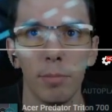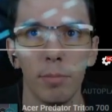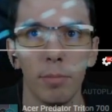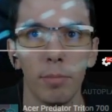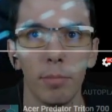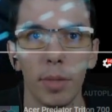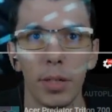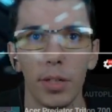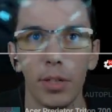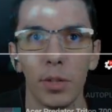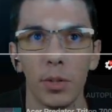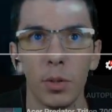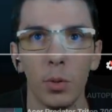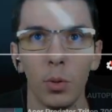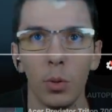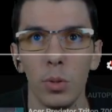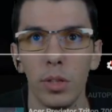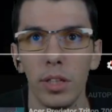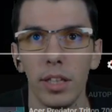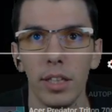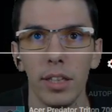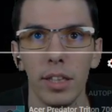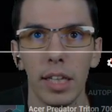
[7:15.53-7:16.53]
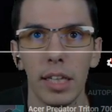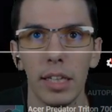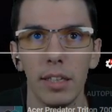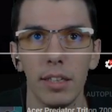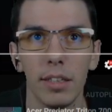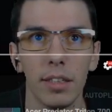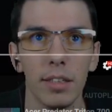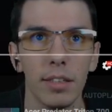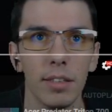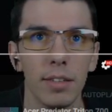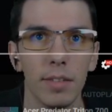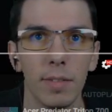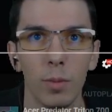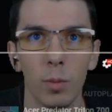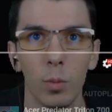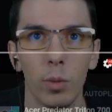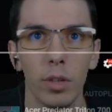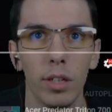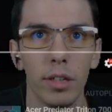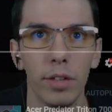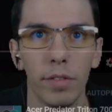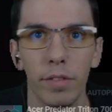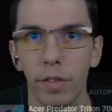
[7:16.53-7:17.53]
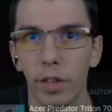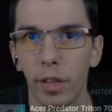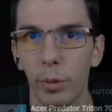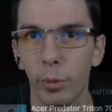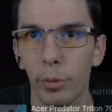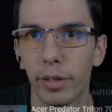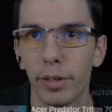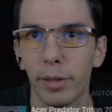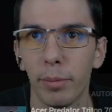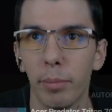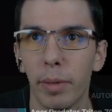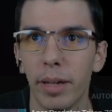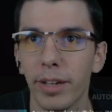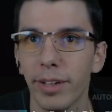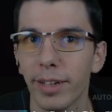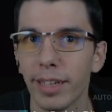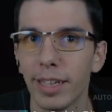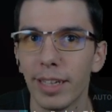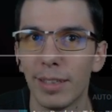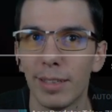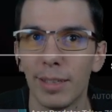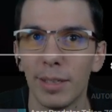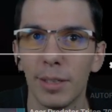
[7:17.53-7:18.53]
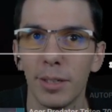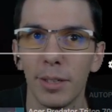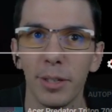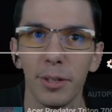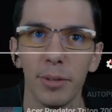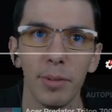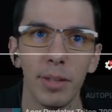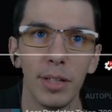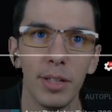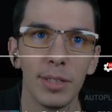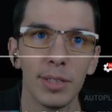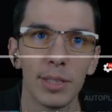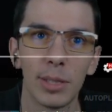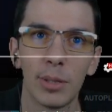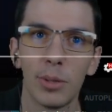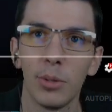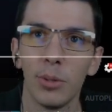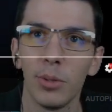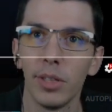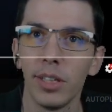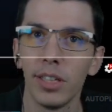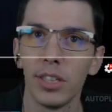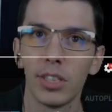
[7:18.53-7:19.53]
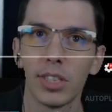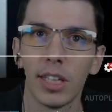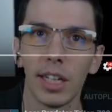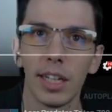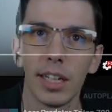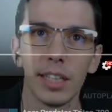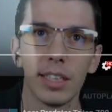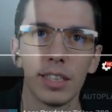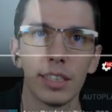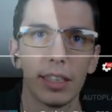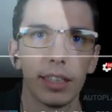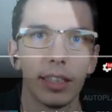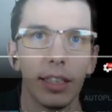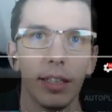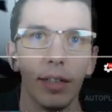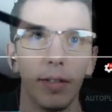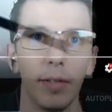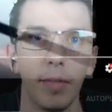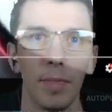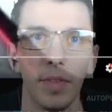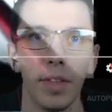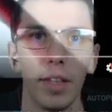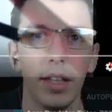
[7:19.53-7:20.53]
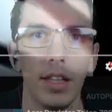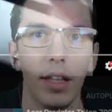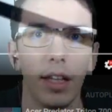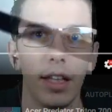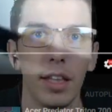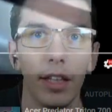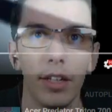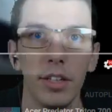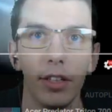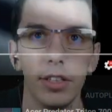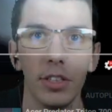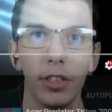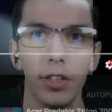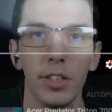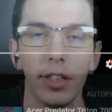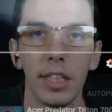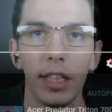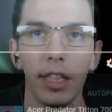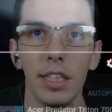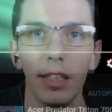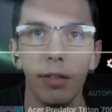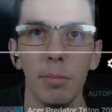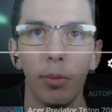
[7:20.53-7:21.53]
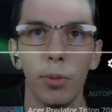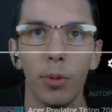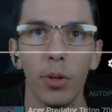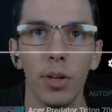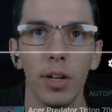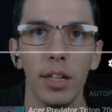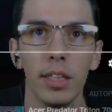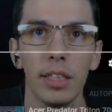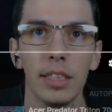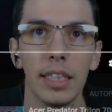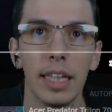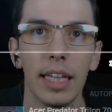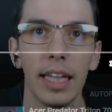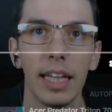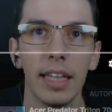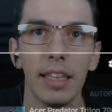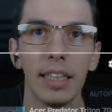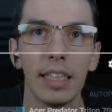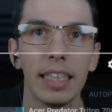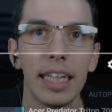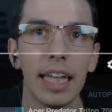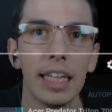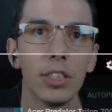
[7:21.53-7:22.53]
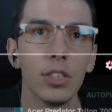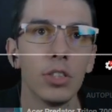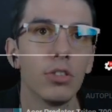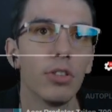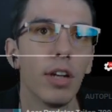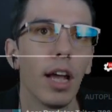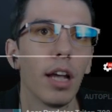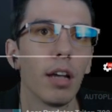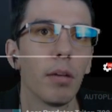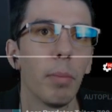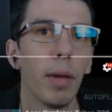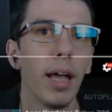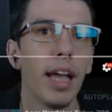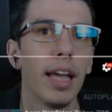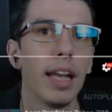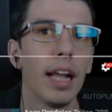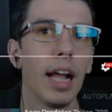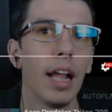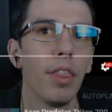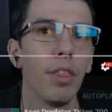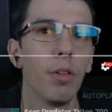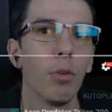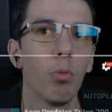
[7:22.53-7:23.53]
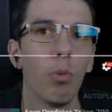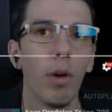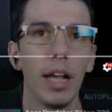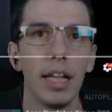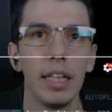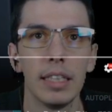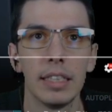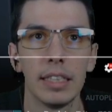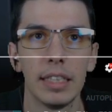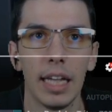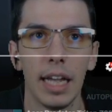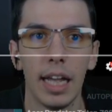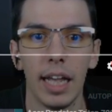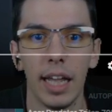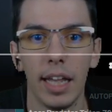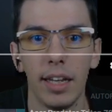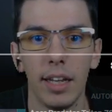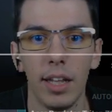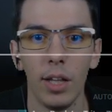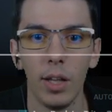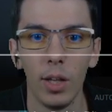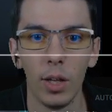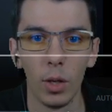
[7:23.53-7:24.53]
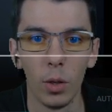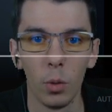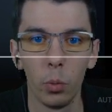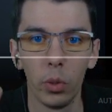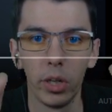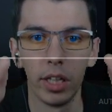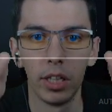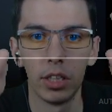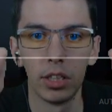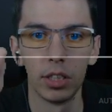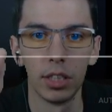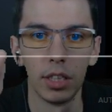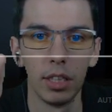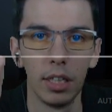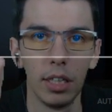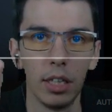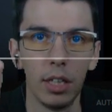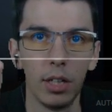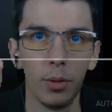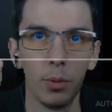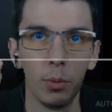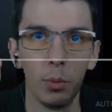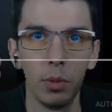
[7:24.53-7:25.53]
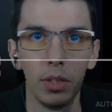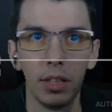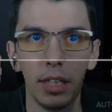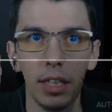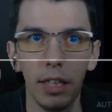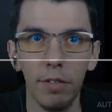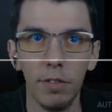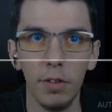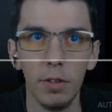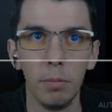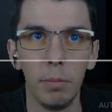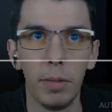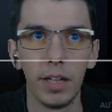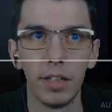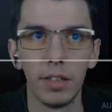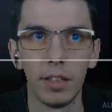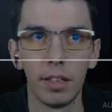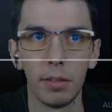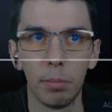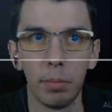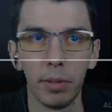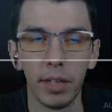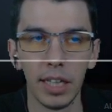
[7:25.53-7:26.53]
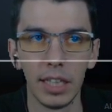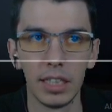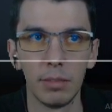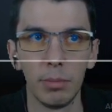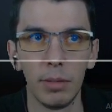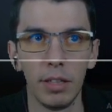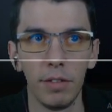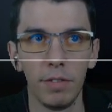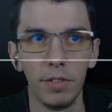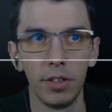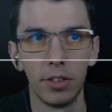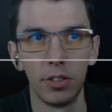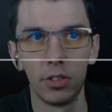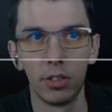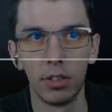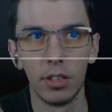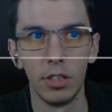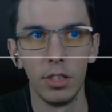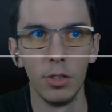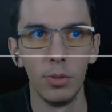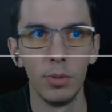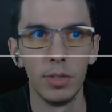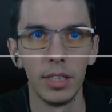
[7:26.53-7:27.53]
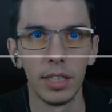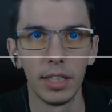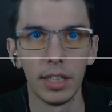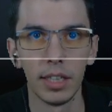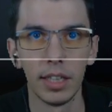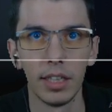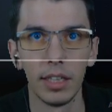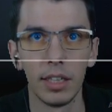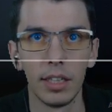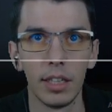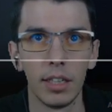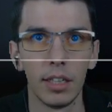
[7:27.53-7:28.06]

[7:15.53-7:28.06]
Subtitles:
better cooling than whatever they were comparing it to. Here's the cooling shots. There's your keyboards, and this has a trackpad on the right side, which would give you better placement if you're using it